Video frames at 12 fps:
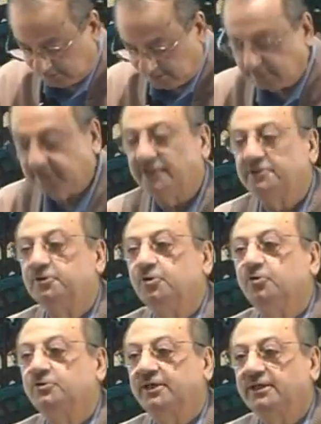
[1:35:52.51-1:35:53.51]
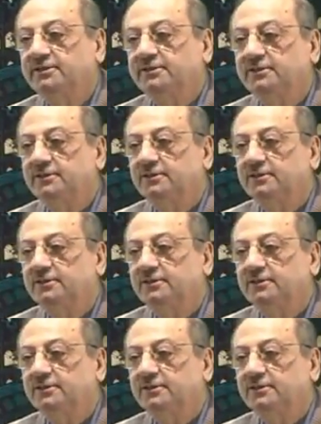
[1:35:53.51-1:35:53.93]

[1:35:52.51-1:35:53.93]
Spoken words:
This news is